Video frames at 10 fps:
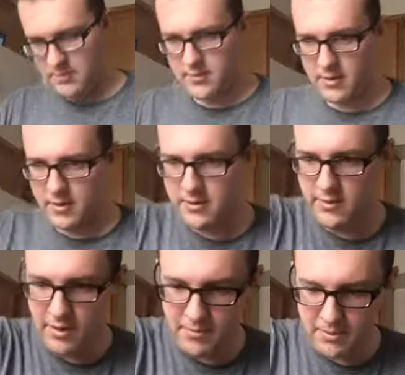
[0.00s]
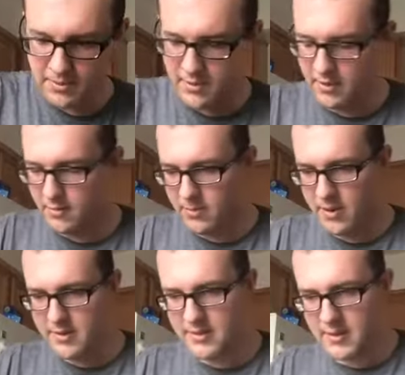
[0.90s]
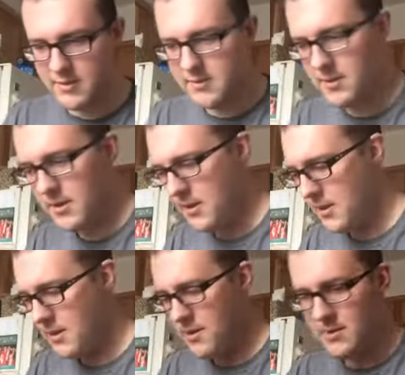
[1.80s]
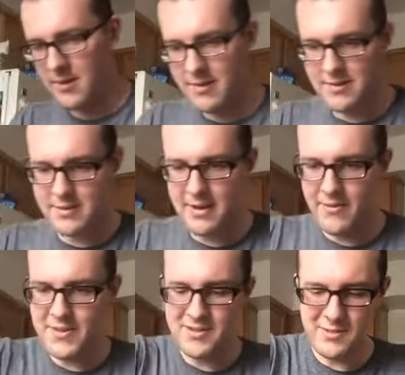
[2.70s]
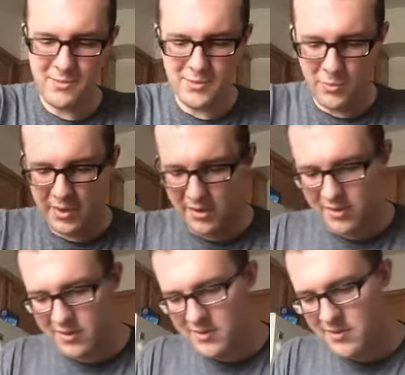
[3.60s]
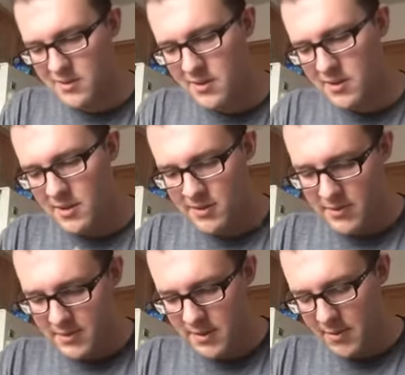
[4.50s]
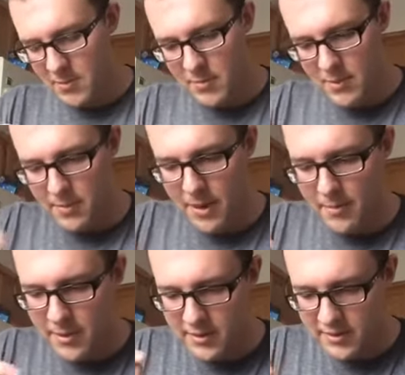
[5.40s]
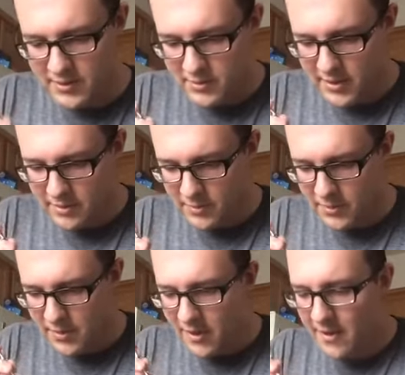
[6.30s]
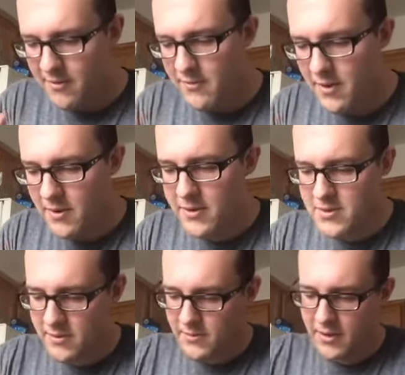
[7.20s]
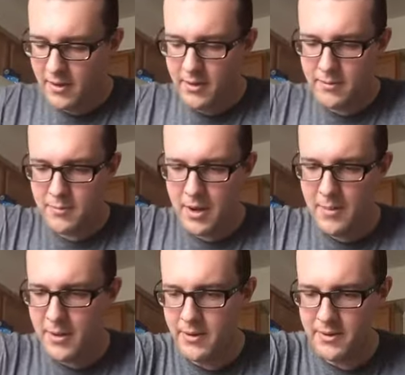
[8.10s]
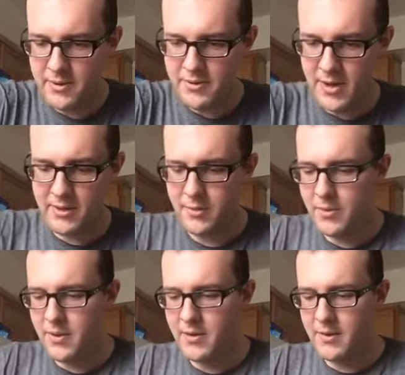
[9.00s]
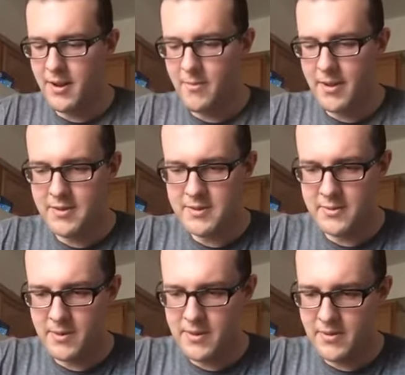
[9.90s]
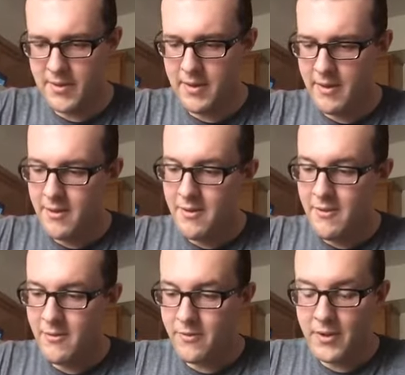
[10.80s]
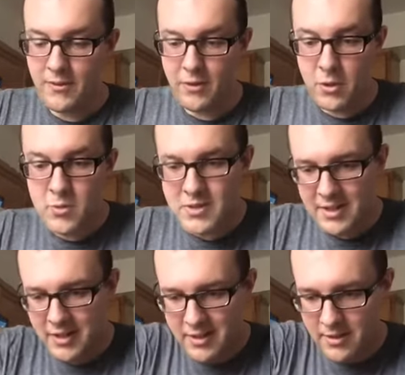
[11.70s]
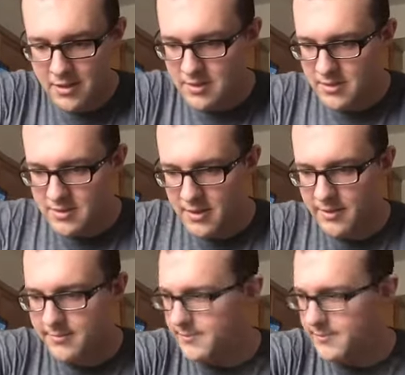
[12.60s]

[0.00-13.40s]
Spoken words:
Try not to drop anything in the process. Set this down. This is where it's weird because they're timing me to pop out an extractor pin. I don't know. I just don't feel like I would pop out an extractor pin in a combat situation for fear of losing it, I should say.